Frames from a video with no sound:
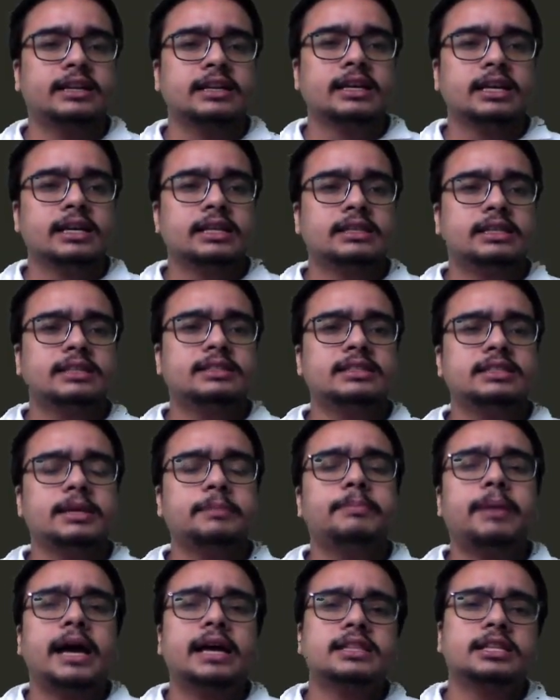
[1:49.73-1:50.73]
right? This
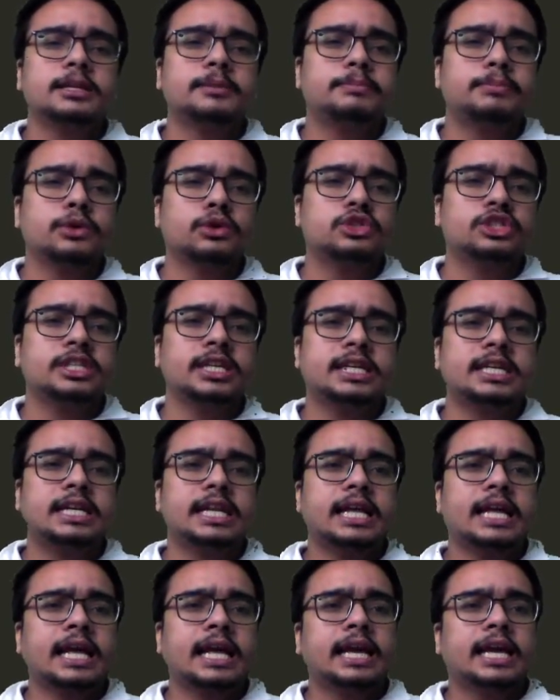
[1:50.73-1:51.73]
is a Python
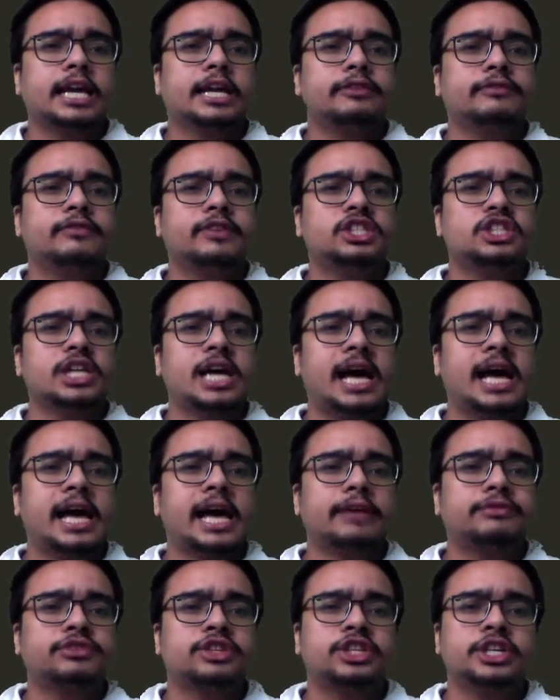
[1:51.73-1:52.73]
project in which
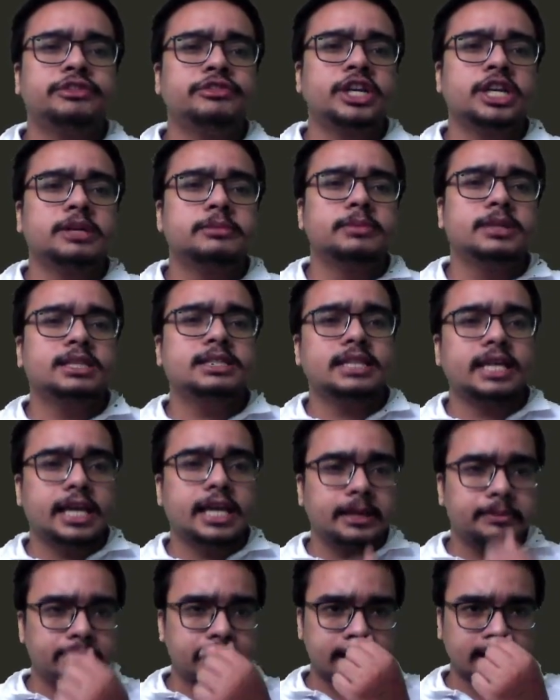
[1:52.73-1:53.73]
I have three variables,
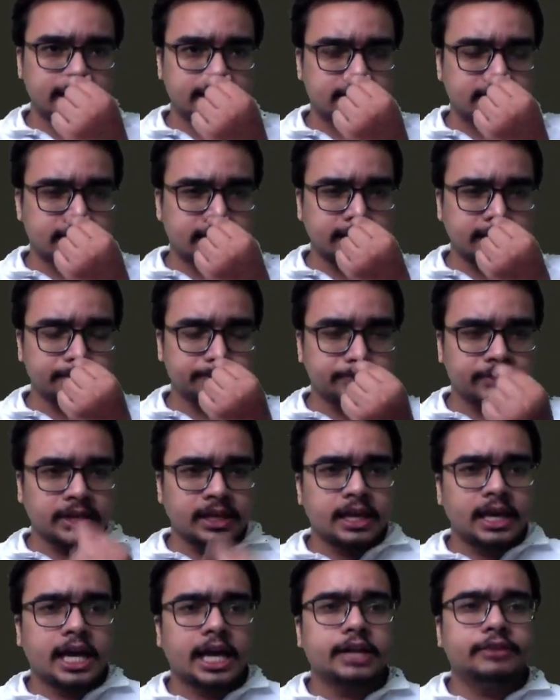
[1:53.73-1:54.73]
A, B, and C,
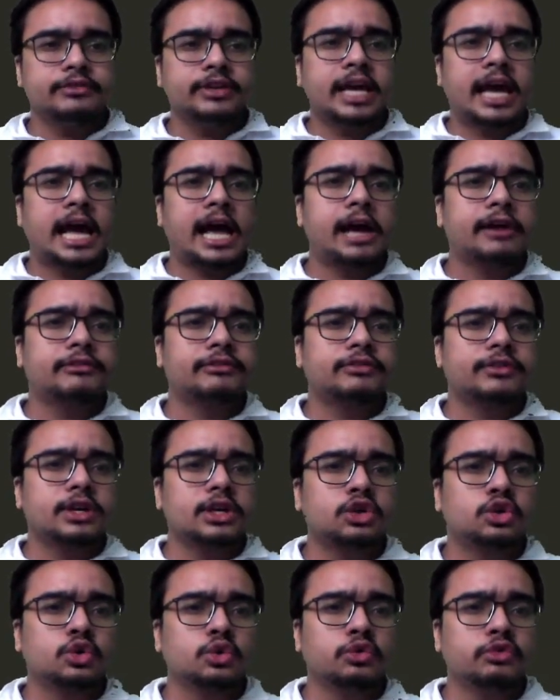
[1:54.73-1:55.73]
and we have
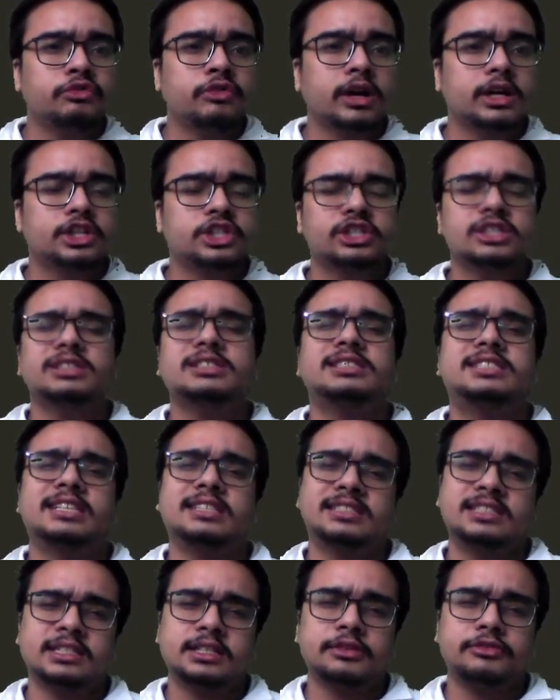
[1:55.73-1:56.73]
two functions.
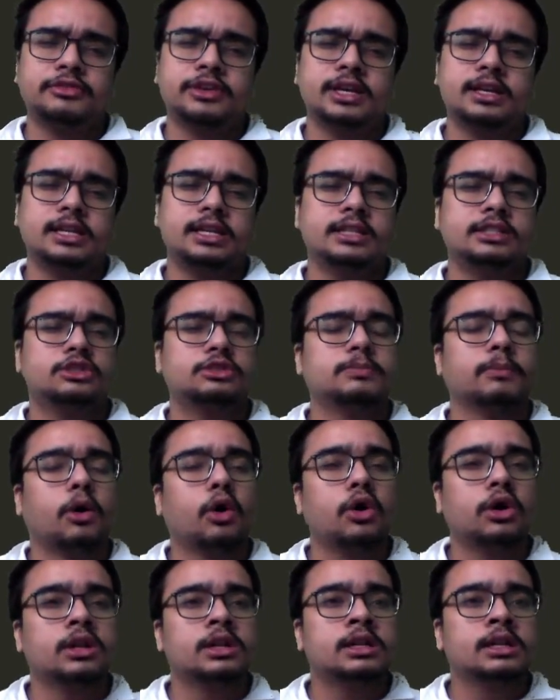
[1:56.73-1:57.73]
This is a fairly
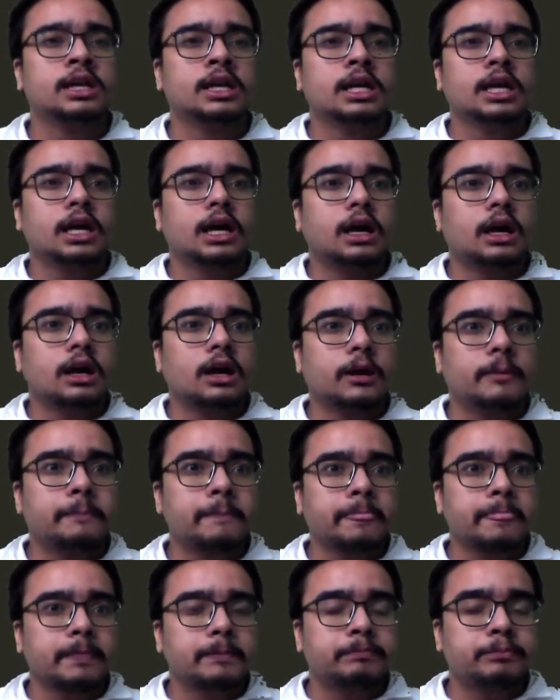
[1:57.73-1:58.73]
small uh,
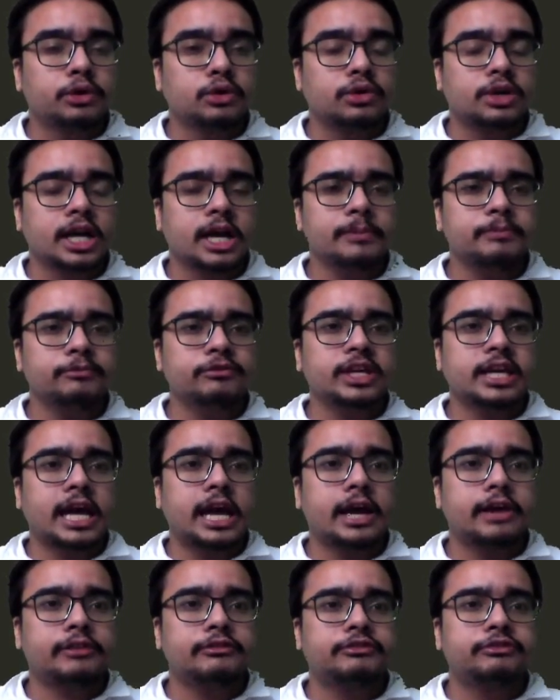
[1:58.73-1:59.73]
program.
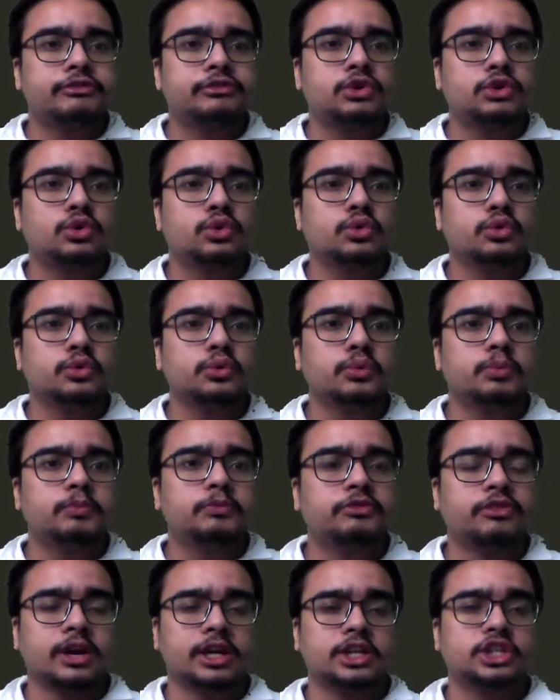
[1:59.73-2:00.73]
We have two
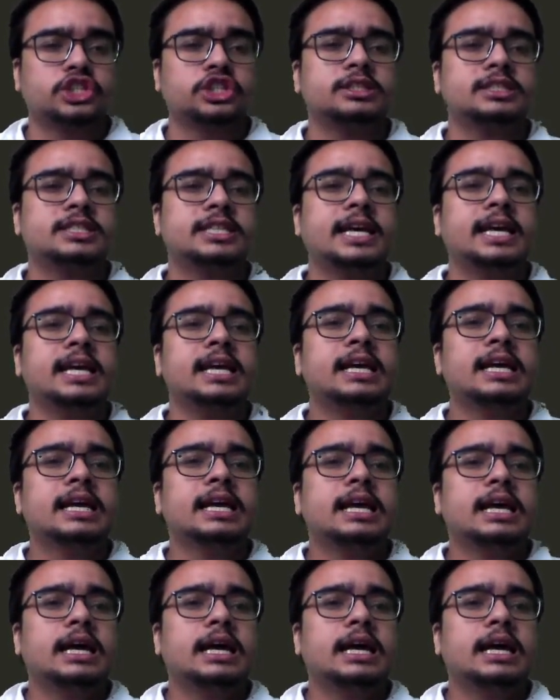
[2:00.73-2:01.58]
functions here.